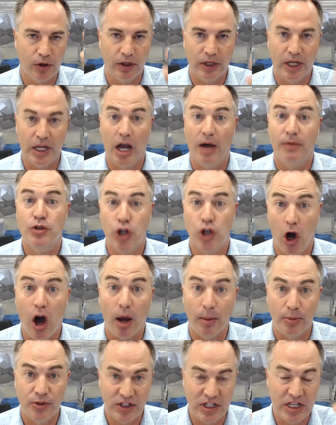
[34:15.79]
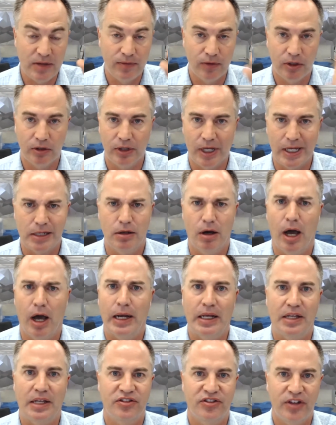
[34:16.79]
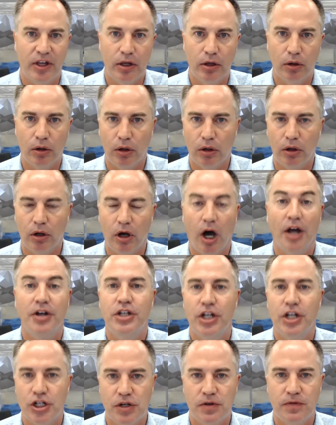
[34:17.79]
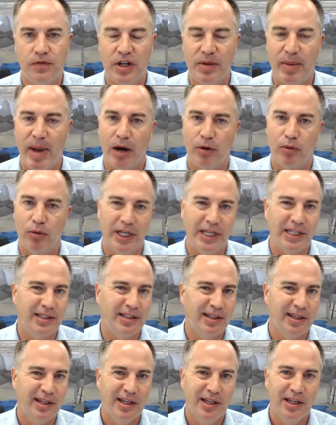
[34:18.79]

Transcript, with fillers: like of jobs even like got a single audition feedback We're like